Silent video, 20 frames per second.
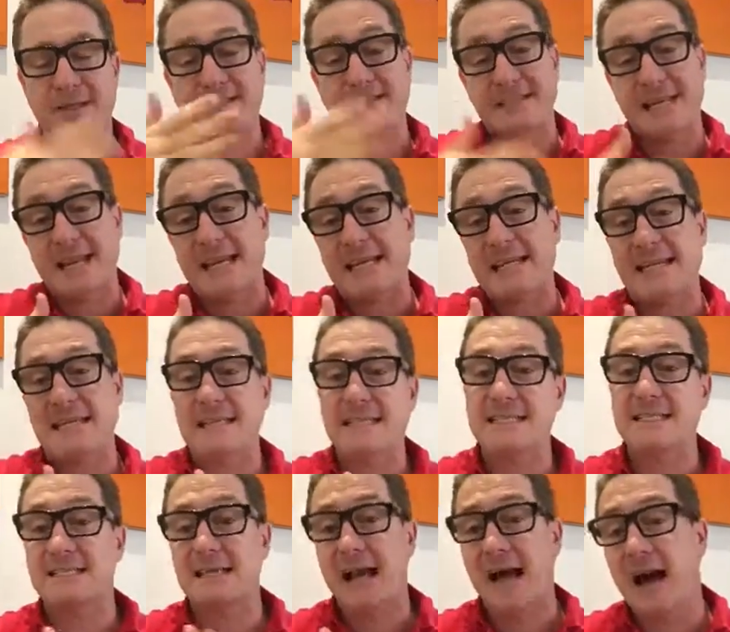10
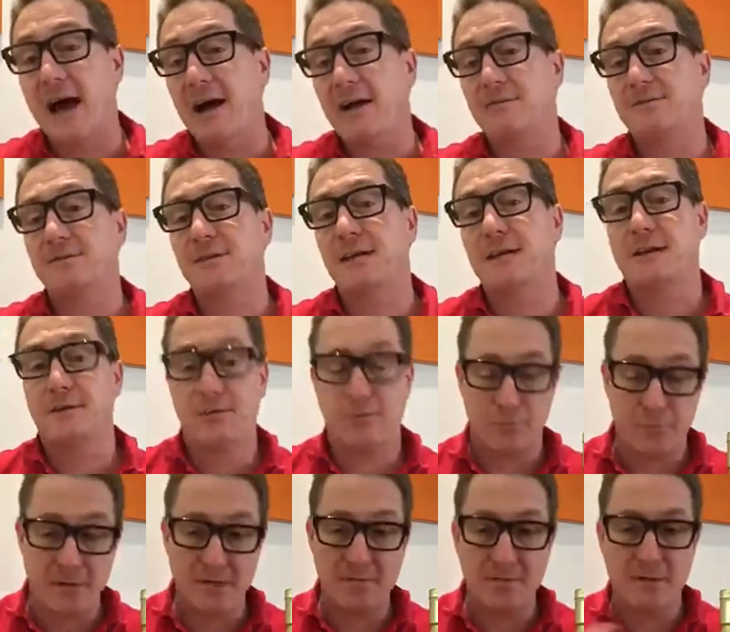years after the
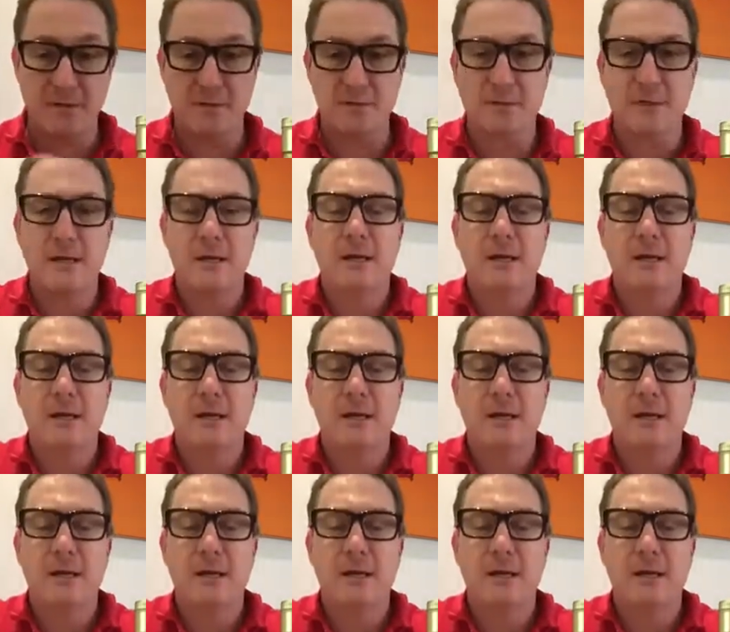rebuild.